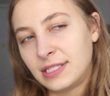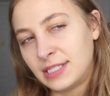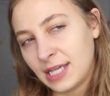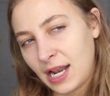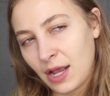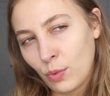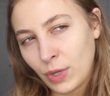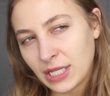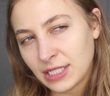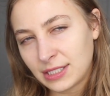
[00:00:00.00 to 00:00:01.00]
didn't
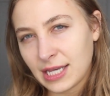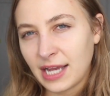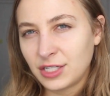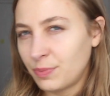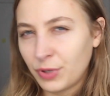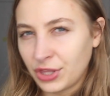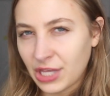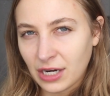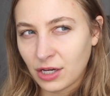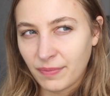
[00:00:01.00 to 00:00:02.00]
we decide to put
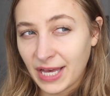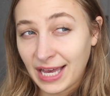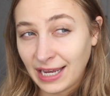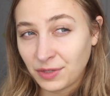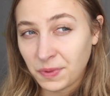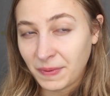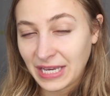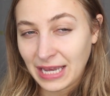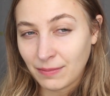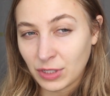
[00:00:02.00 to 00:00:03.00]
that all behind when we
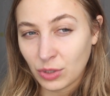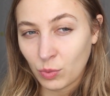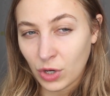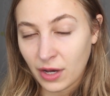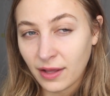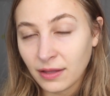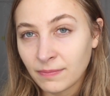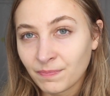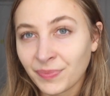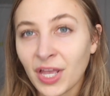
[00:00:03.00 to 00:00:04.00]
came to the
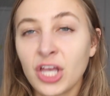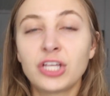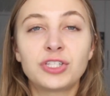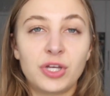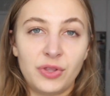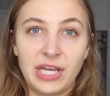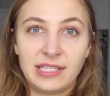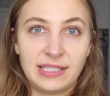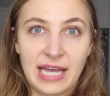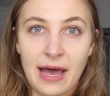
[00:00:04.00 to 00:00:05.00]
wall? So they
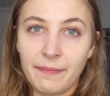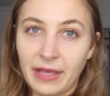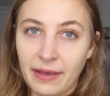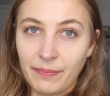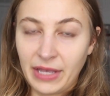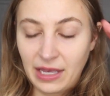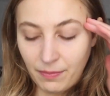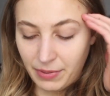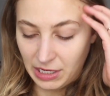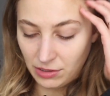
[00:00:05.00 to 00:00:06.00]
stab him like
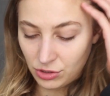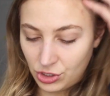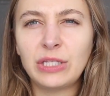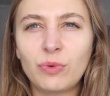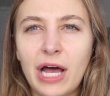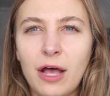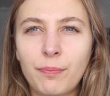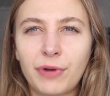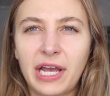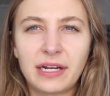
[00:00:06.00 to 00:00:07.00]
a bunch.
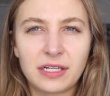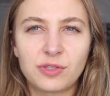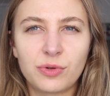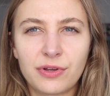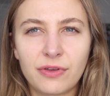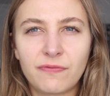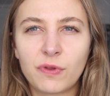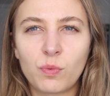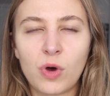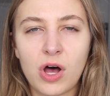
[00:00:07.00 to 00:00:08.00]
Meanwhile, Bran is north of
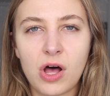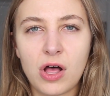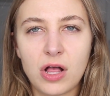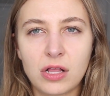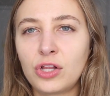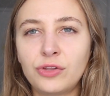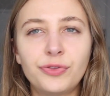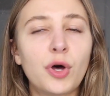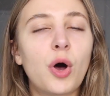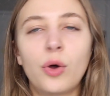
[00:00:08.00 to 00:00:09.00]
the wall.
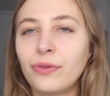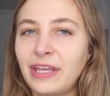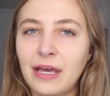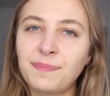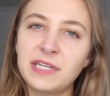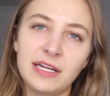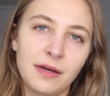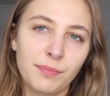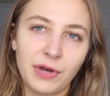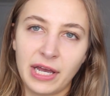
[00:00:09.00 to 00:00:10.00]
The only update
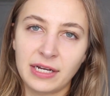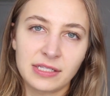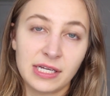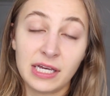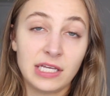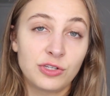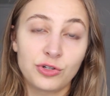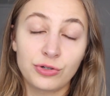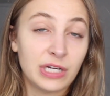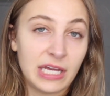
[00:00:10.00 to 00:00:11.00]
on Bran is that he's
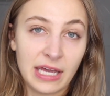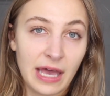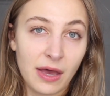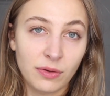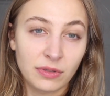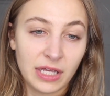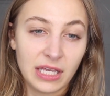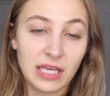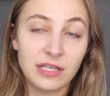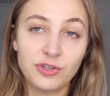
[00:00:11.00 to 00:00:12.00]
treeing out.
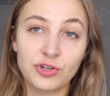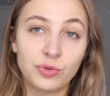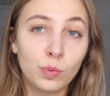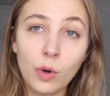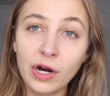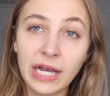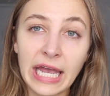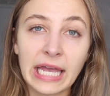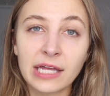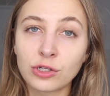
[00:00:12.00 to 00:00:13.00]
Like, he's just
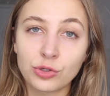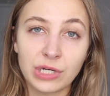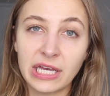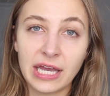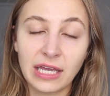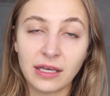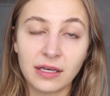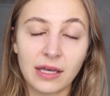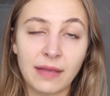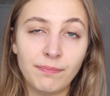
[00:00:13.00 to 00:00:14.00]
warging and
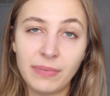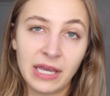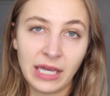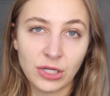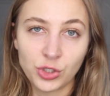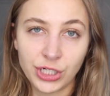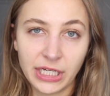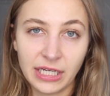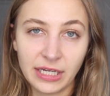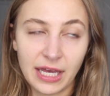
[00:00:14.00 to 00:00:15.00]
treeing and being a
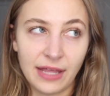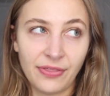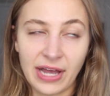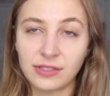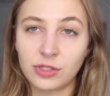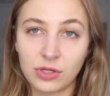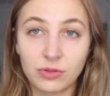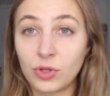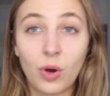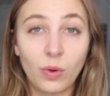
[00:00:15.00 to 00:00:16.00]
tree, and that's
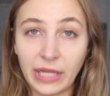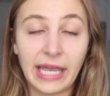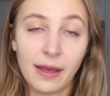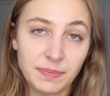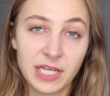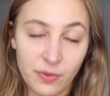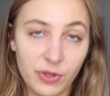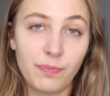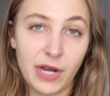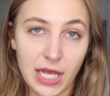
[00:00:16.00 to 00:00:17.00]
the only update
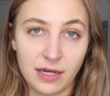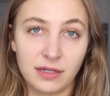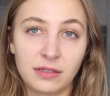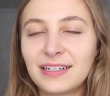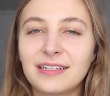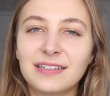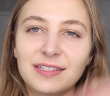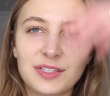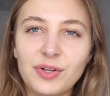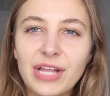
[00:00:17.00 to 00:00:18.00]
with Bran.
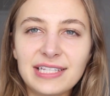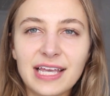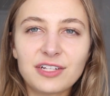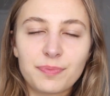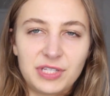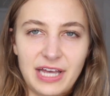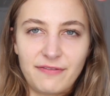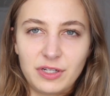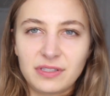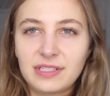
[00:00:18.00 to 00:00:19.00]
So let's catch up with
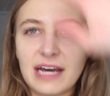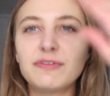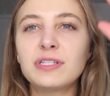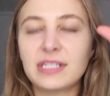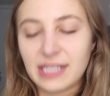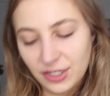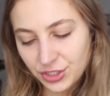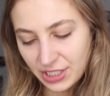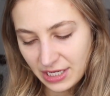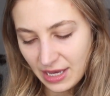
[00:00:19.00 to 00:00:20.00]
Davos. Davos
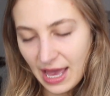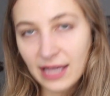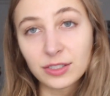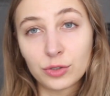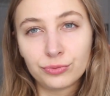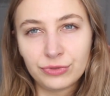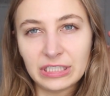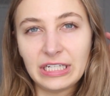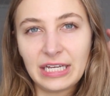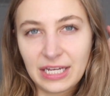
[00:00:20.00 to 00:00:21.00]
has a
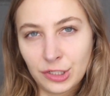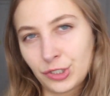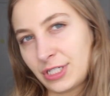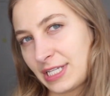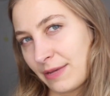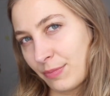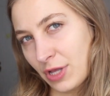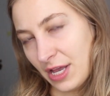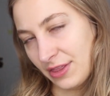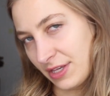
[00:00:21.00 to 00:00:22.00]
really interesting
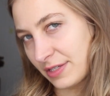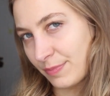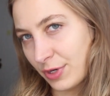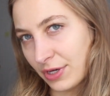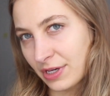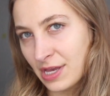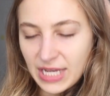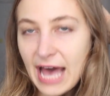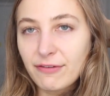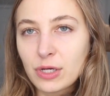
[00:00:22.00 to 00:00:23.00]
plot in this book.
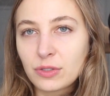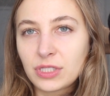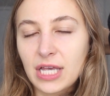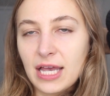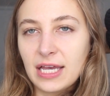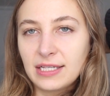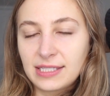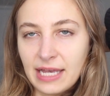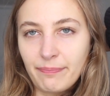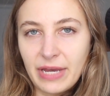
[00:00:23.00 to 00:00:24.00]
Davos
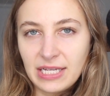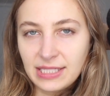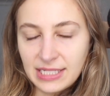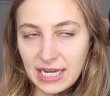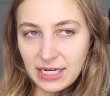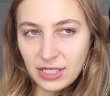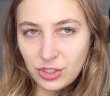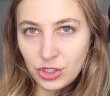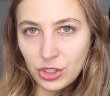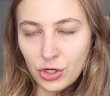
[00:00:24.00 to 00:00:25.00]
is sent by
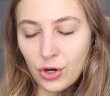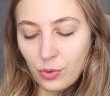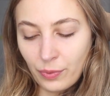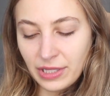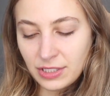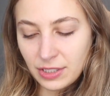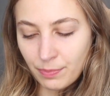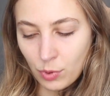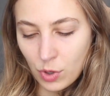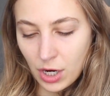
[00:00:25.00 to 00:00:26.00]
Stannis to go win
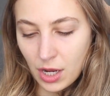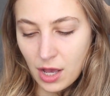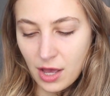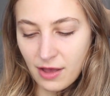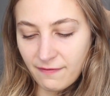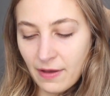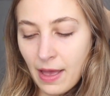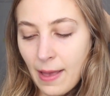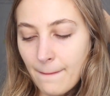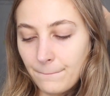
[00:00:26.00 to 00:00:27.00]
support of
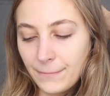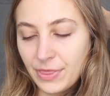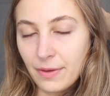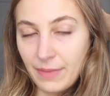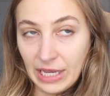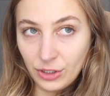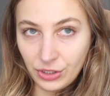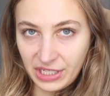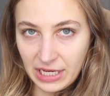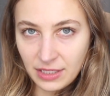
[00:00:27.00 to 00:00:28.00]
the
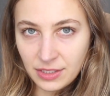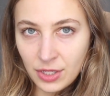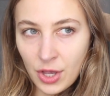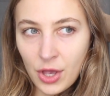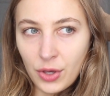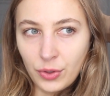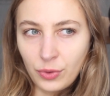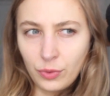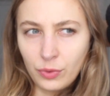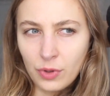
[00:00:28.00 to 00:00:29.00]
Manderleys,
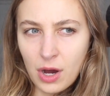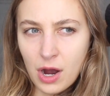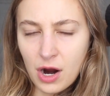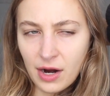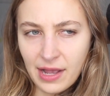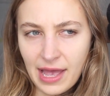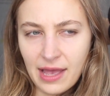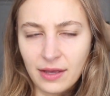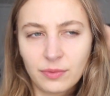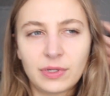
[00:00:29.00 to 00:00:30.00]
who are
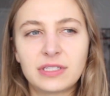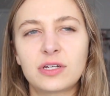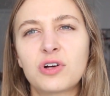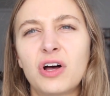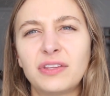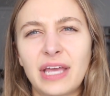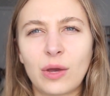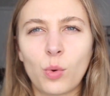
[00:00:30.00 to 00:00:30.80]
at, what's it called, like